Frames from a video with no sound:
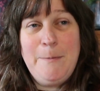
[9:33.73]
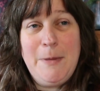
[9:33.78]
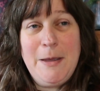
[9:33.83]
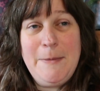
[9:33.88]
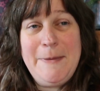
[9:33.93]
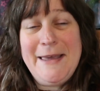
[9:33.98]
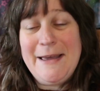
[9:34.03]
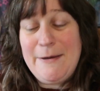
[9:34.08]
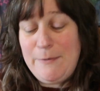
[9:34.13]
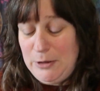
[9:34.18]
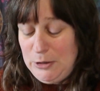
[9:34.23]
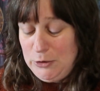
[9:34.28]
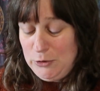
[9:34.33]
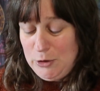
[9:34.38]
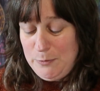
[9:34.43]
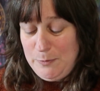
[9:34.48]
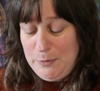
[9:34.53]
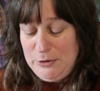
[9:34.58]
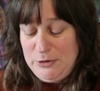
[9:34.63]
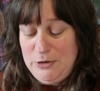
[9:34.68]
Maybe I will
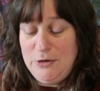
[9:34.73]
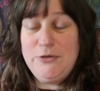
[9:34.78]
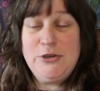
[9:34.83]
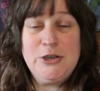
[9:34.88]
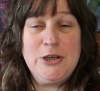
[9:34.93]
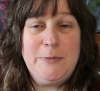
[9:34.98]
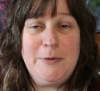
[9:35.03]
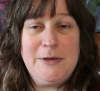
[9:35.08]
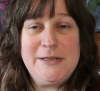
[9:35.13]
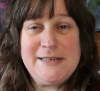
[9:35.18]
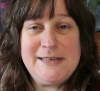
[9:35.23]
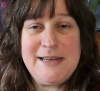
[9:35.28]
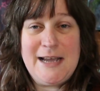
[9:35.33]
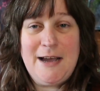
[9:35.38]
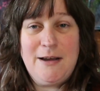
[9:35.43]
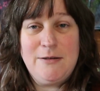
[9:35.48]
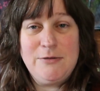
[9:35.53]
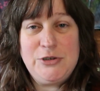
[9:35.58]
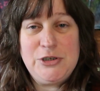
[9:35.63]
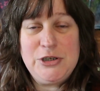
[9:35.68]
look up on YouTube as to
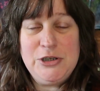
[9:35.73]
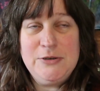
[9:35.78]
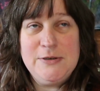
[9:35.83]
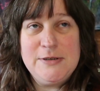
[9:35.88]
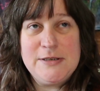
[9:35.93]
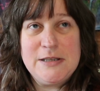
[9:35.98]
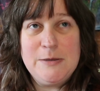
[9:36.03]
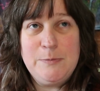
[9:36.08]
how to use